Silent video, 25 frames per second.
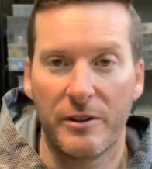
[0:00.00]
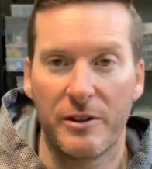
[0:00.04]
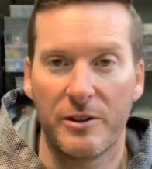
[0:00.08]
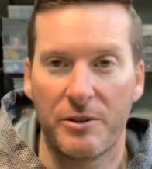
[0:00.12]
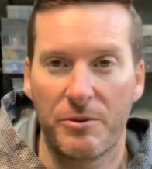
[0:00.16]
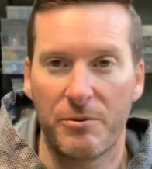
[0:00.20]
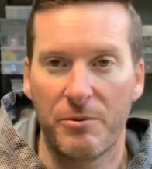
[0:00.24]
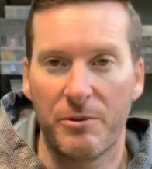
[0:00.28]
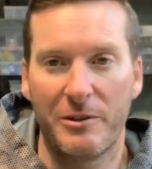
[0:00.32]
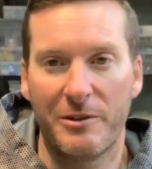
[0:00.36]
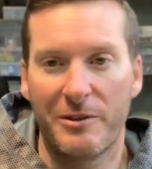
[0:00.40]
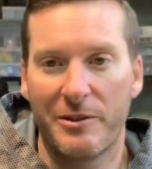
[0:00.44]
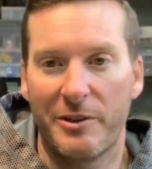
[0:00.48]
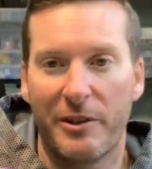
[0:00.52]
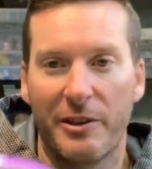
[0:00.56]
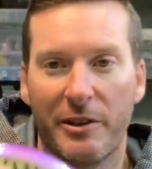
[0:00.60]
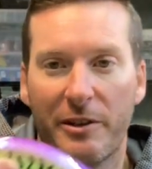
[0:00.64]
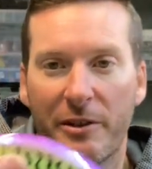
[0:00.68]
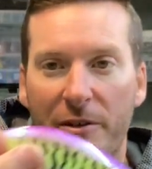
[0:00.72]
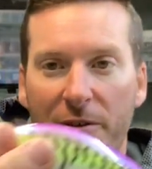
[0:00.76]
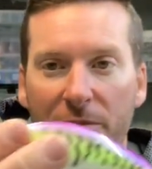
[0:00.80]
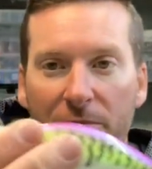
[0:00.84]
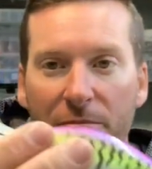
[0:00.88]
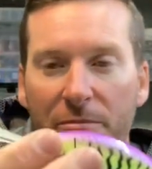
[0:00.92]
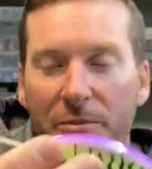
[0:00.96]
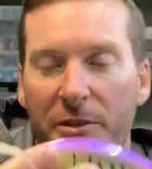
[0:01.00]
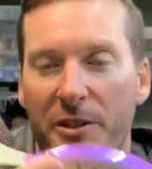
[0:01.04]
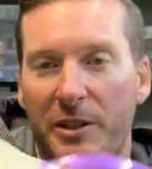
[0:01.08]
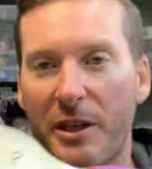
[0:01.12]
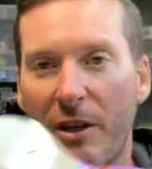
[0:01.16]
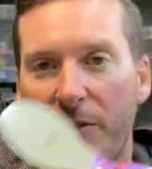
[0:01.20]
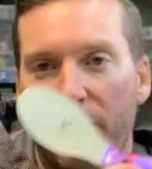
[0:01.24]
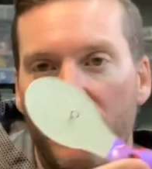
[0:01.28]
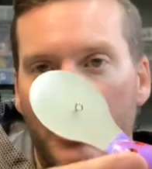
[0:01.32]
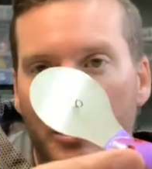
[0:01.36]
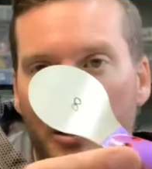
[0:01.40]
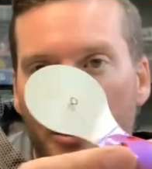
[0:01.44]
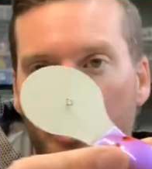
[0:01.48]
This one's like a
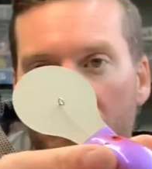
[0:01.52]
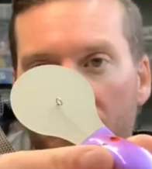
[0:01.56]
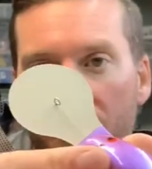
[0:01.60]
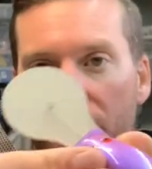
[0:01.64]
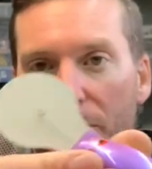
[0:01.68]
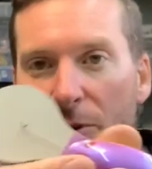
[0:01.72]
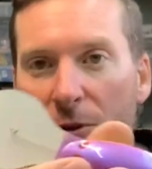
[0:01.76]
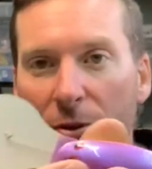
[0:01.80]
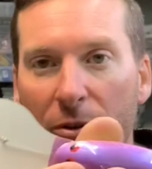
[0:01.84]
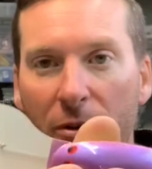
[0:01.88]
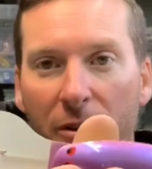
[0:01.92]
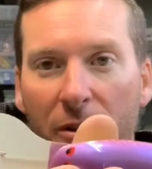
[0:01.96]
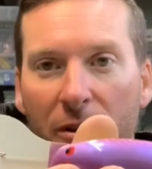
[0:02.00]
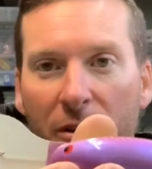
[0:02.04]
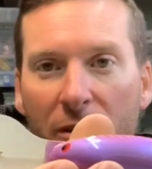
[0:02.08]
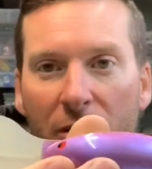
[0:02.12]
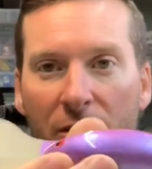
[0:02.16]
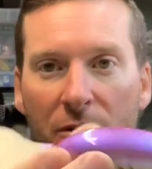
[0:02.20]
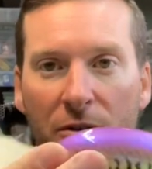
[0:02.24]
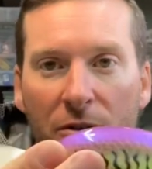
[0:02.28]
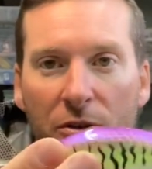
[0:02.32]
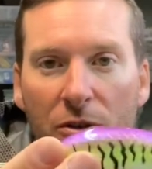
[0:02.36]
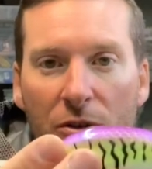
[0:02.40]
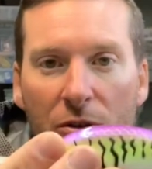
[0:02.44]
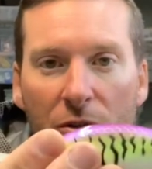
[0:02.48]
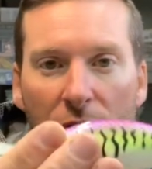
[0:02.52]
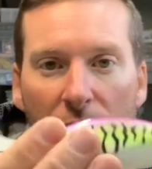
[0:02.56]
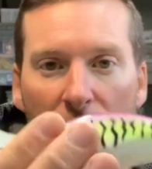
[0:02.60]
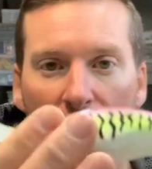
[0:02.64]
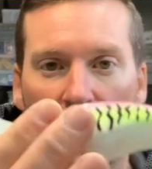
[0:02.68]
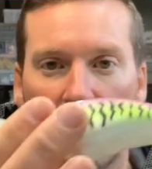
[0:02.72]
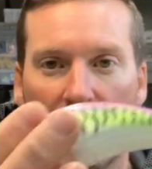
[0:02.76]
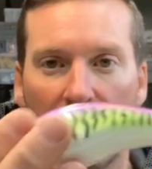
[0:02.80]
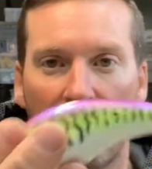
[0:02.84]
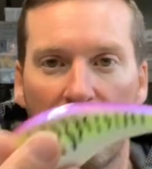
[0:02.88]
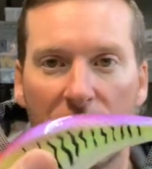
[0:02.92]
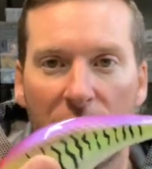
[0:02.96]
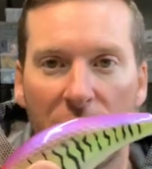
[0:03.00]
17 footer, so
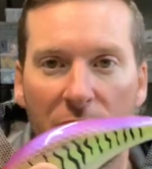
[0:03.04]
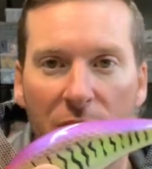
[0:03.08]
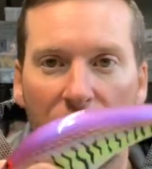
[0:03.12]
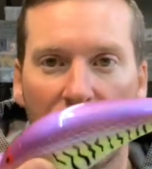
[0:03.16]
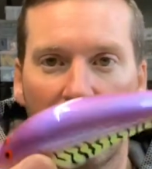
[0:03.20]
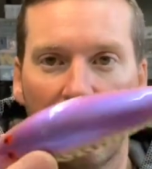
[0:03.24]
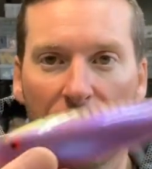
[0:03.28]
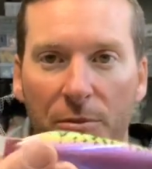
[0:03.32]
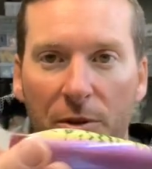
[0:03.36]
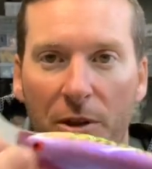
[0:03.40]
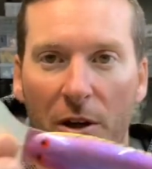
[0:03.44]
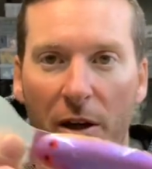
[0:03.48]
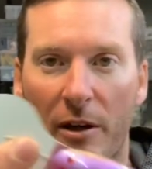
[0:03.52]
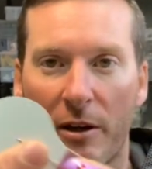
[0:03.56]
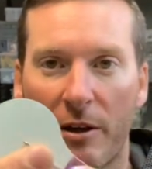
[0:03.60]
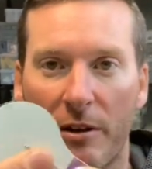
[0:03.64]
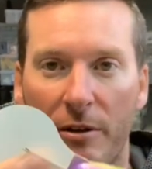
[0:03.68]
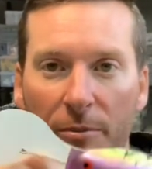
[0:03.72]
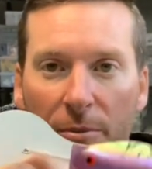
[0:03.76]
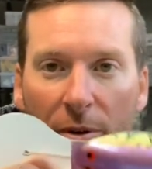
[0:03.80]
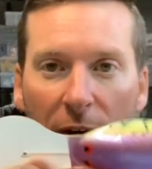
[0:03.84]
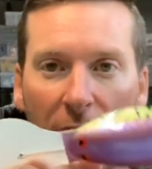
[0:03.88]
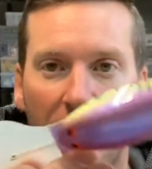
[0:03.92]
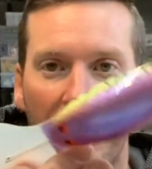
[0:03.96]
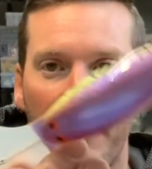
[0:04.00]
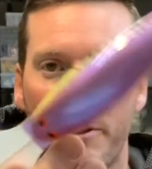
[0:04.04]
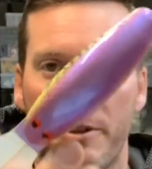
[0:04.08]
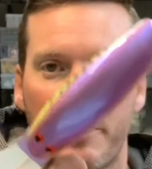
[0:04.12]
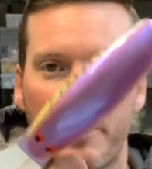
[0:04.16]
you can see what I'm talking about.